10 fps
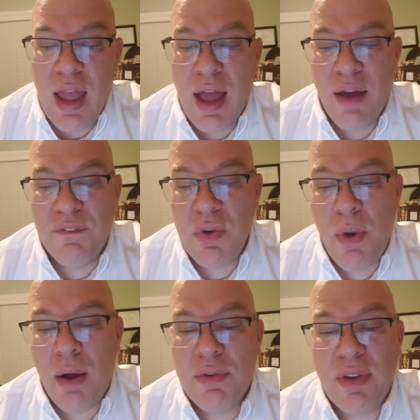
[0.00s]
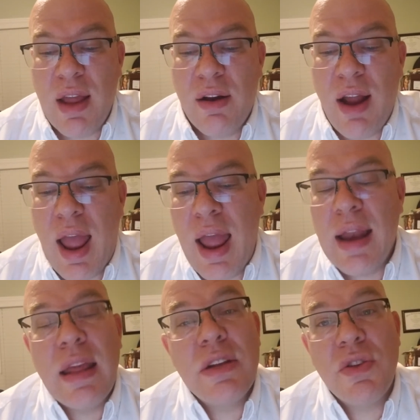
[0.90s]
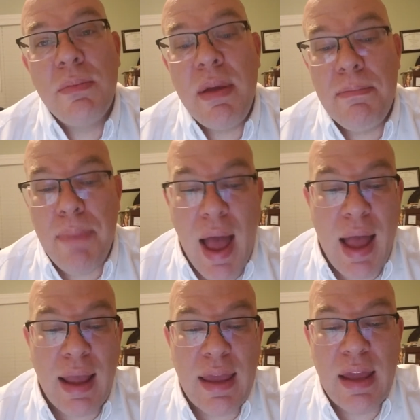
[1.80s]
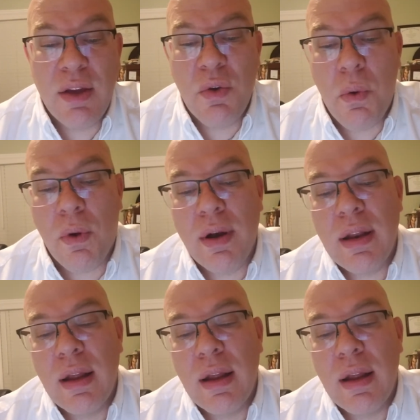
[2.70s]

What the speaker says: a few hours later, and he should be back in court